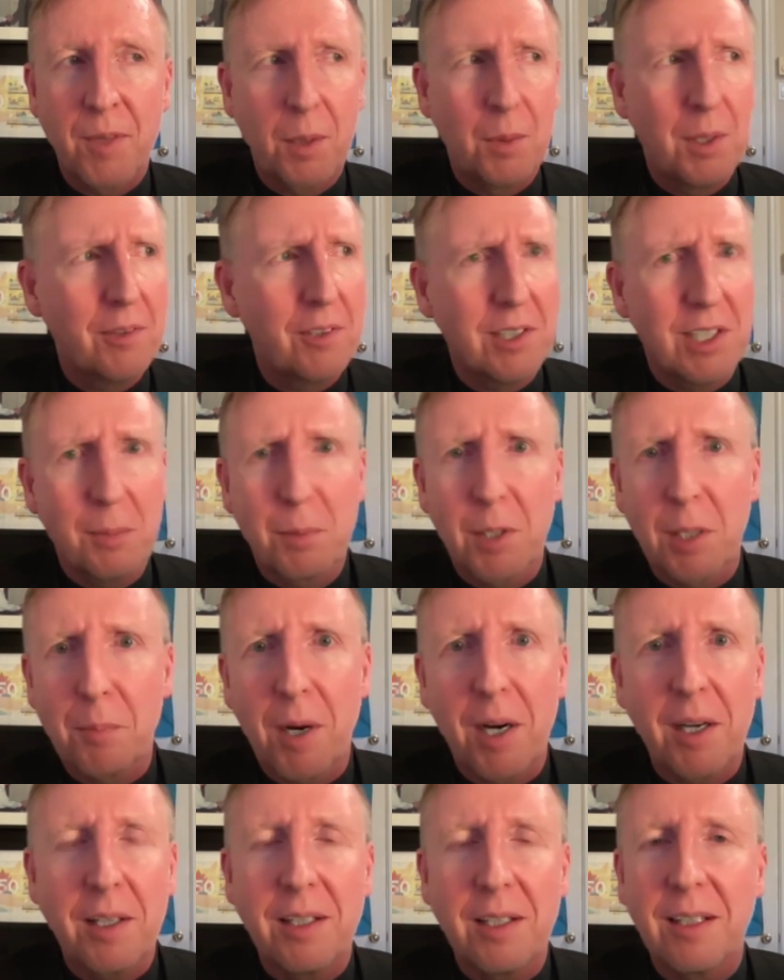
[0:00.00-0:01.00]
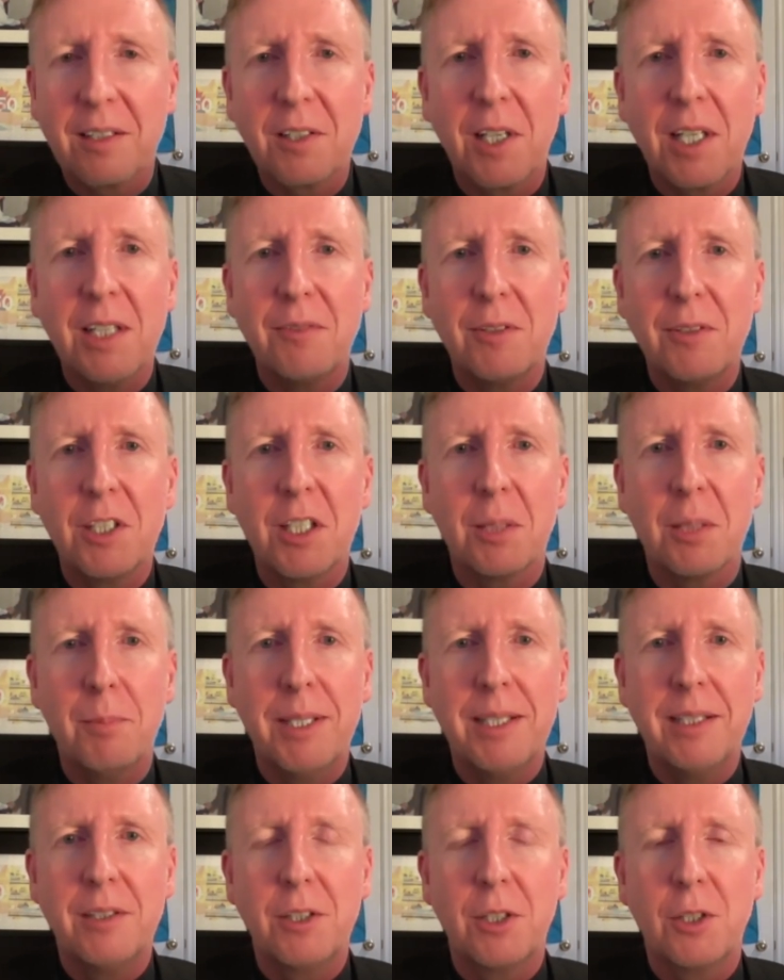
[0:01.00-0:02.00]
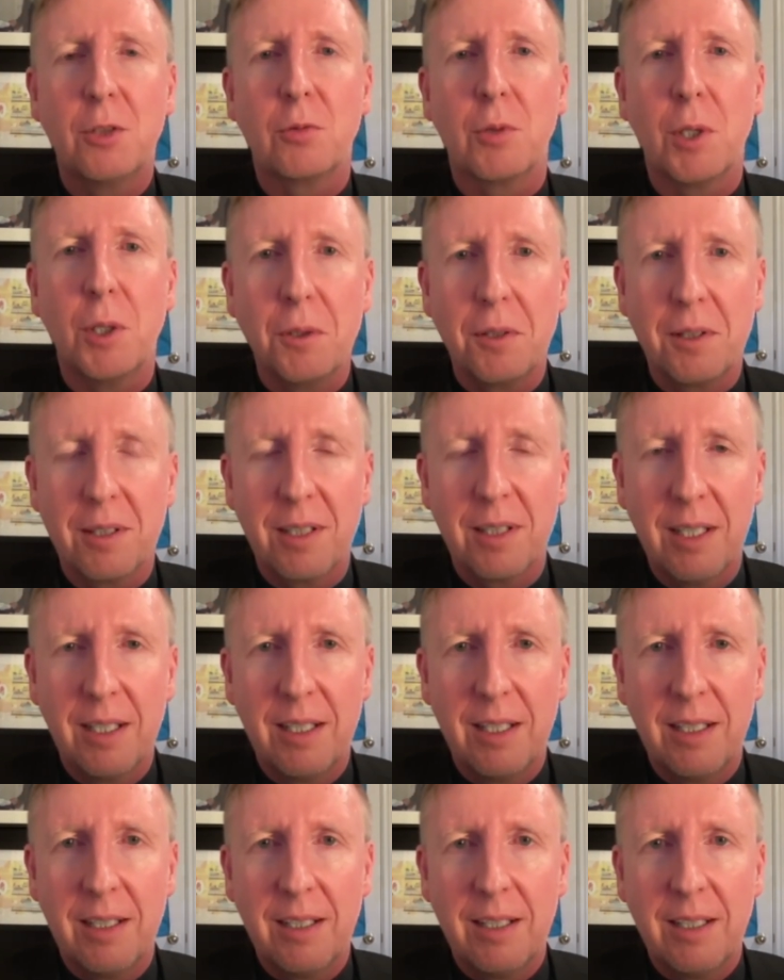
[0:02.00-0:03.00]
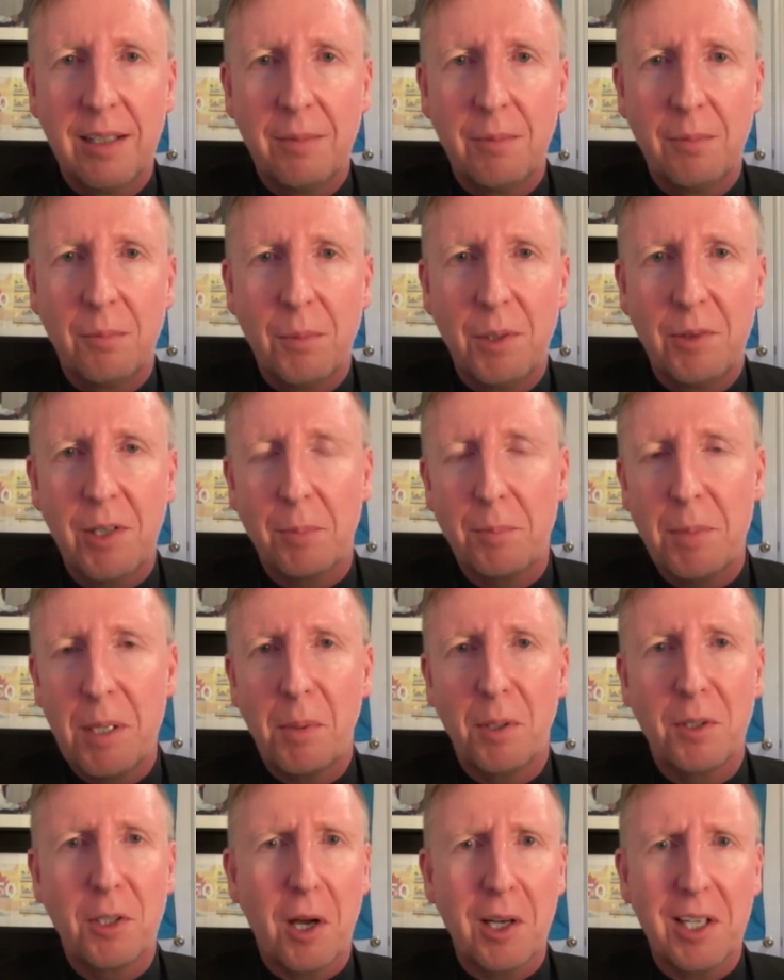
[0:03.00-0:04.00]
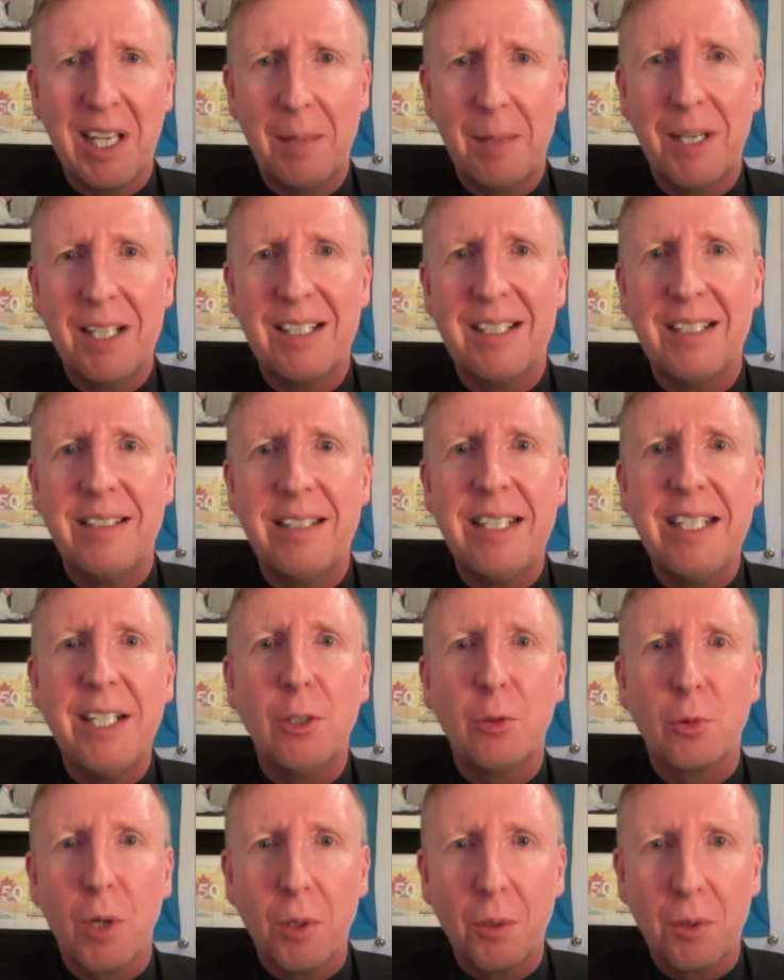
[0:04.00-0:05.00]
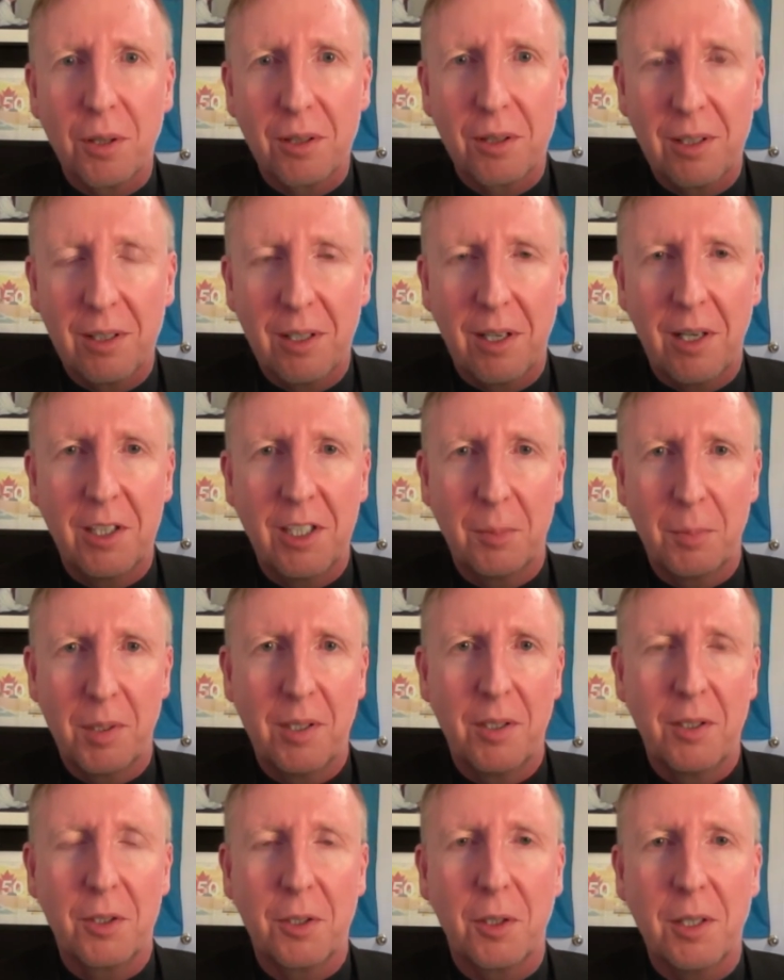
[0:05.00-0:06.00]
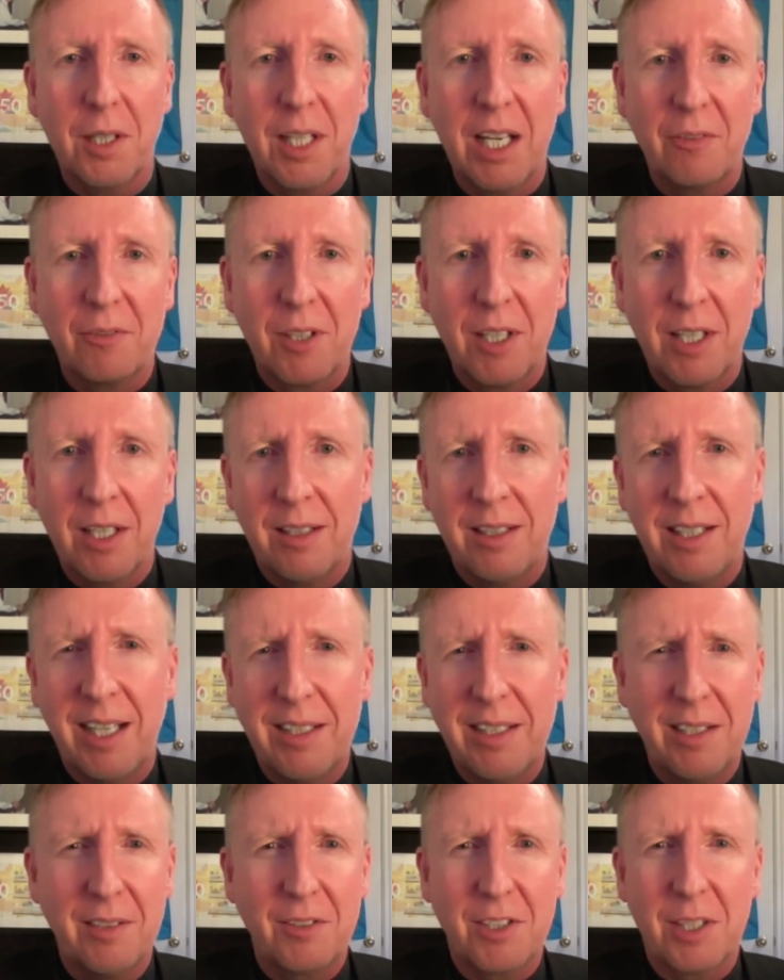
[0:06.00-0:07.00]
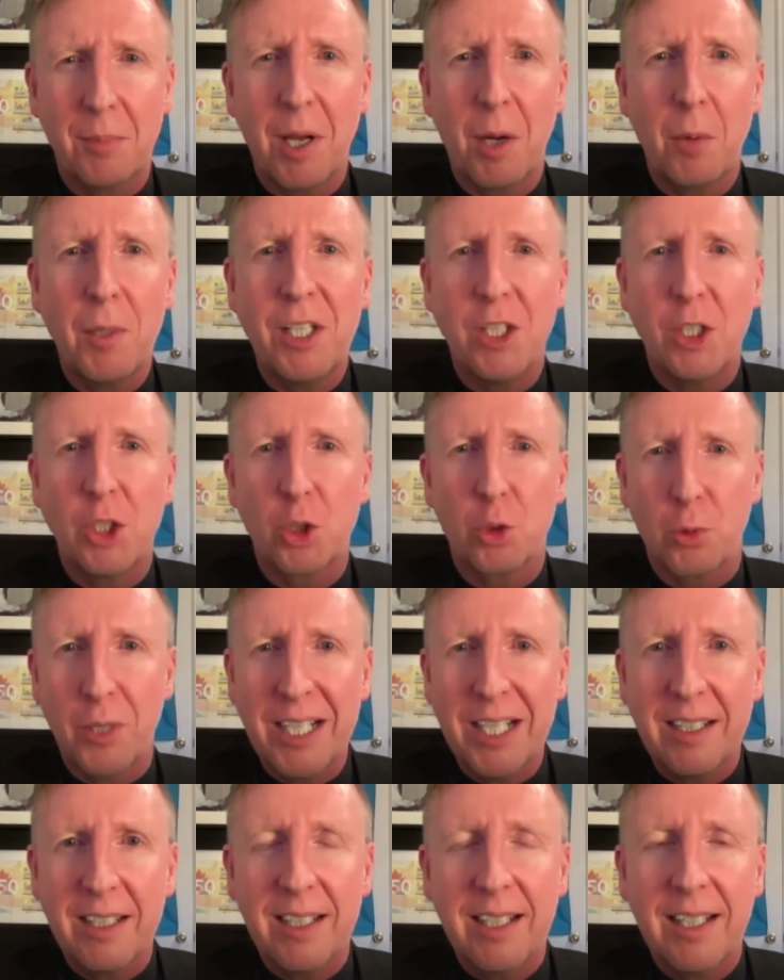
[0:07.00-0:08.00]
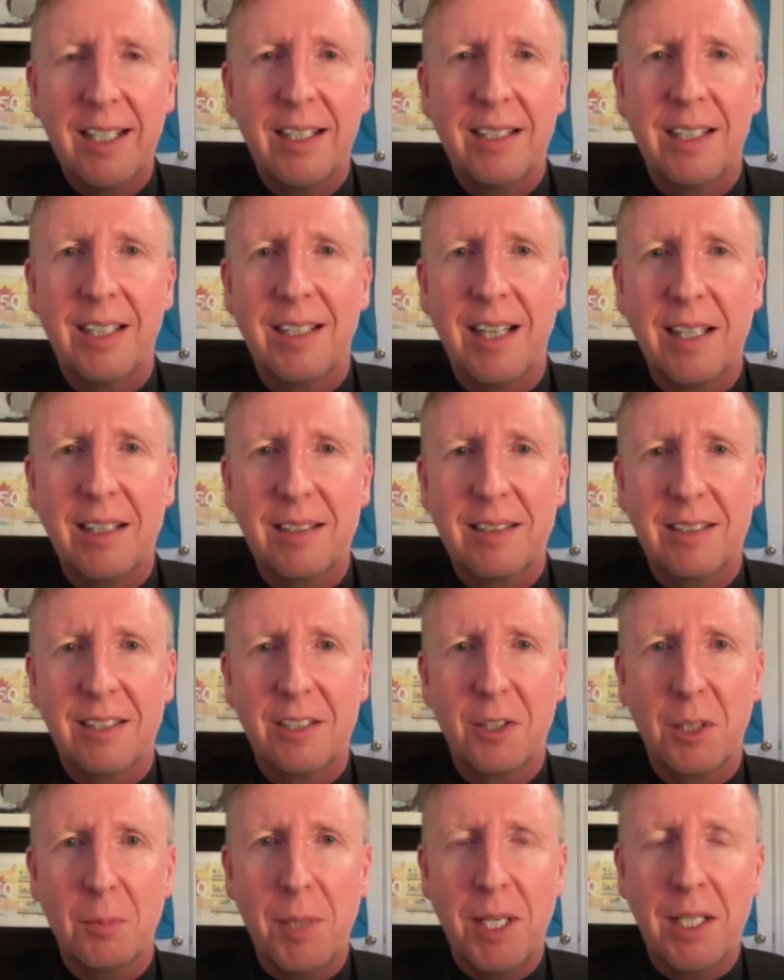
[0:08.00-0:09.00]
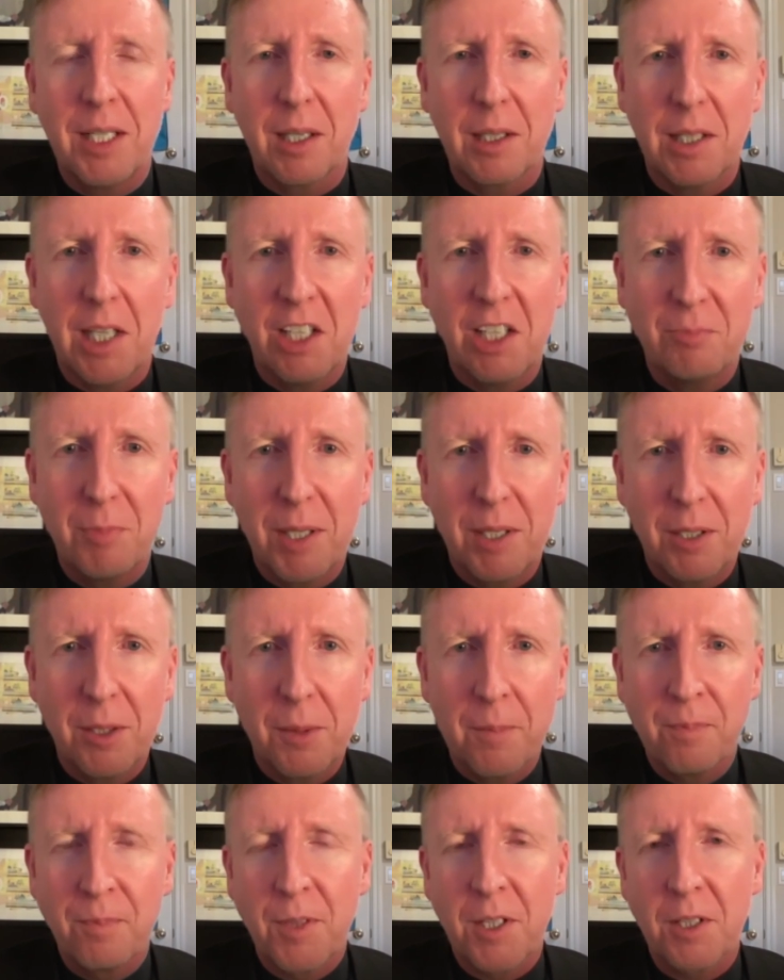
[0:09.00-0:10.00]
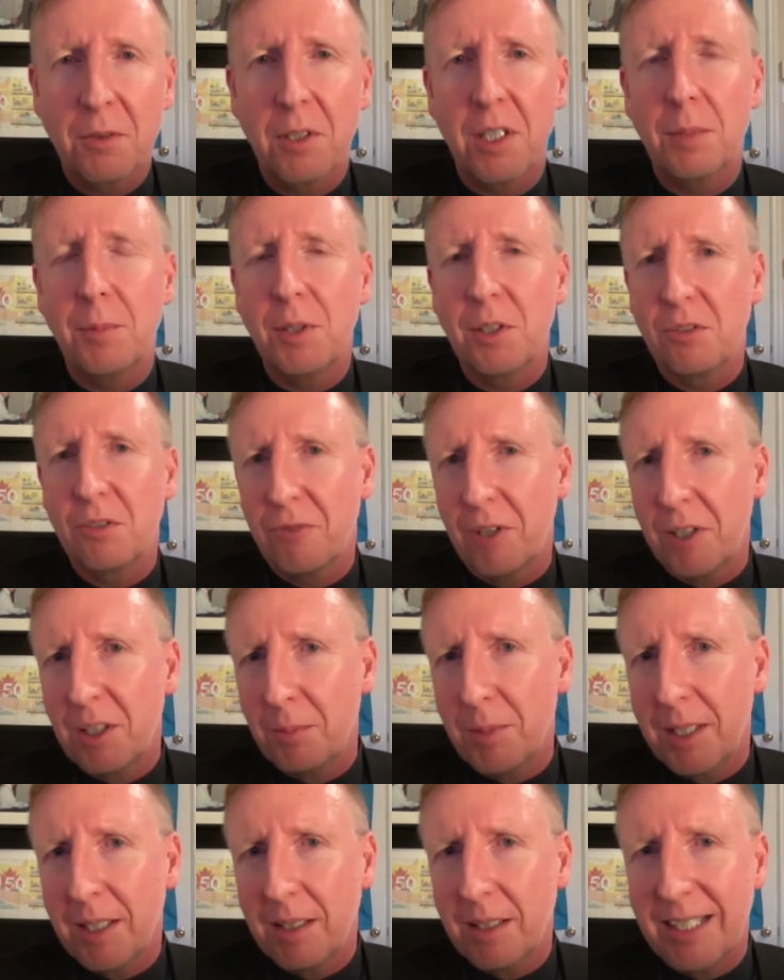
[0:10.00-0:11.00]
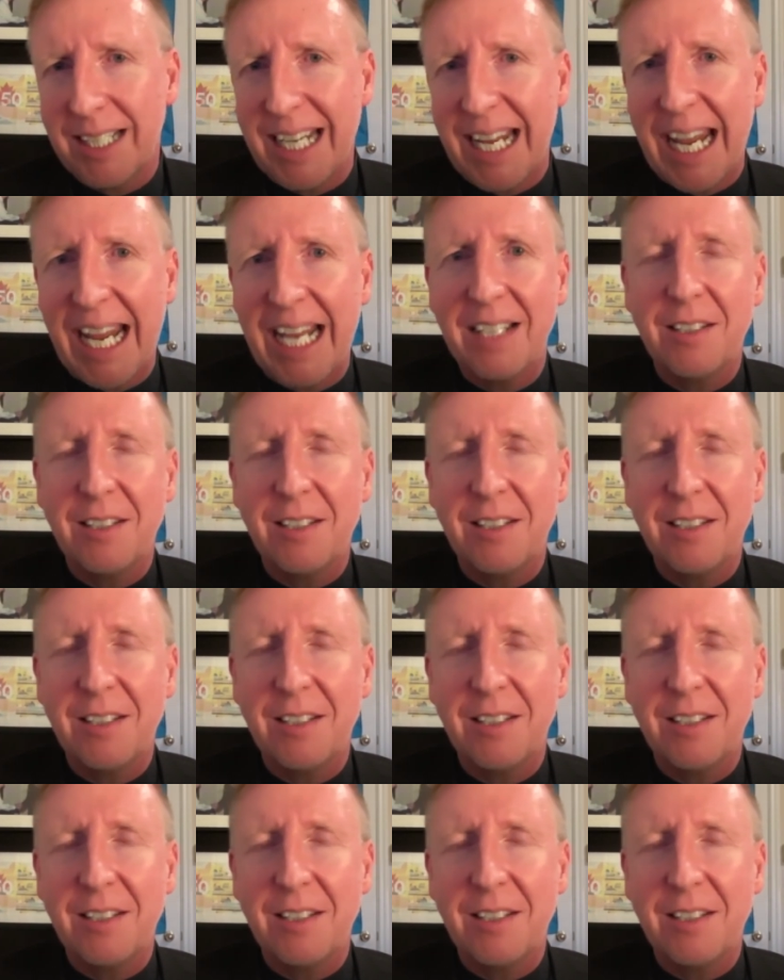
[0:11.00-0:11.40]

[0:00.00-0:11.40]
We have a liberal party that's not even committed to growth. We've got people talking about degrowth on the political left. The idea of somehow we shrink, that that's going to make our life better. It's one of the most fundamentally anti.